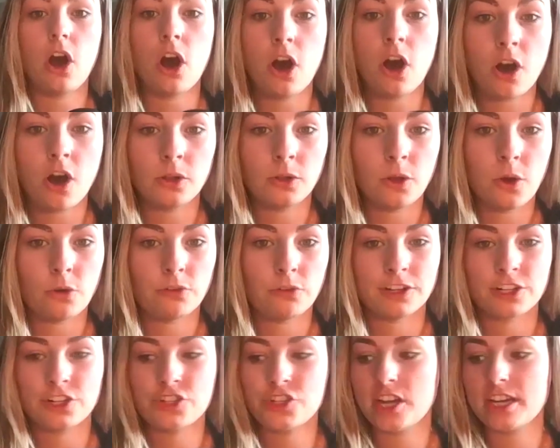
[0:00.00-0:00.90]
all
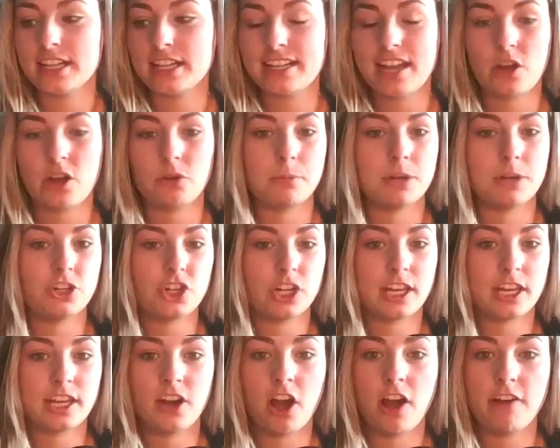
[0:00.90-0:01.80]
over shutting down
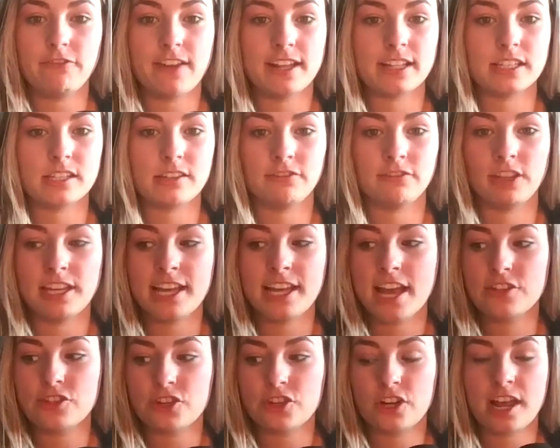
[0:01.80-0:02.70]
Michigan offensively
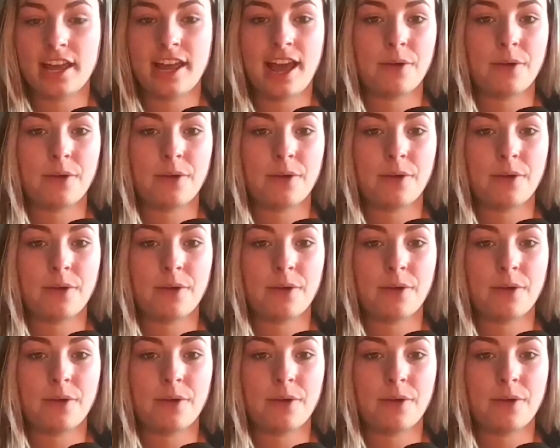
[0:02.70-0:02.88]
yesterday,